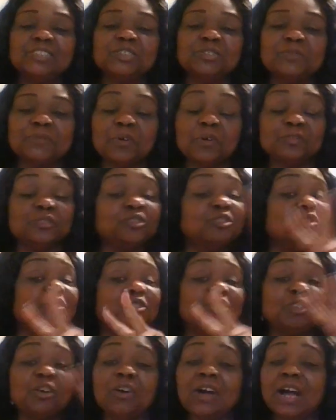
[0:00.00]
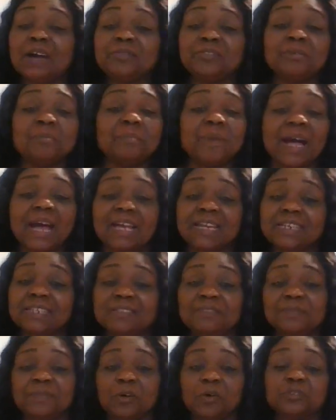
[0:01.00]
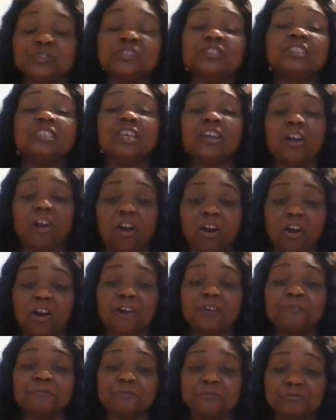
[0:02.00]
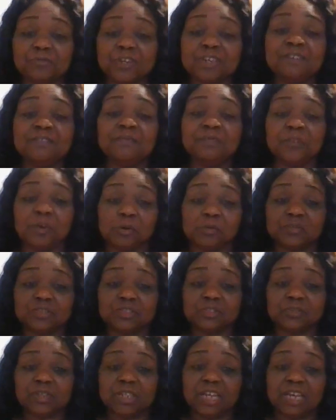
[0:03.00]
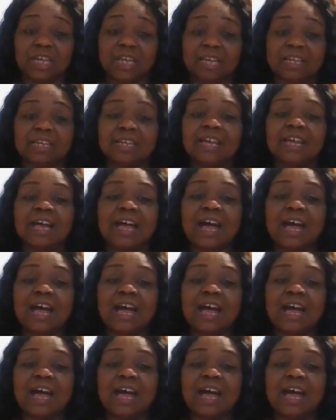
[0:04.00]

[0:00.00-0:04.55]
two votes. You don't have to buy any votes. There are free votes, okay?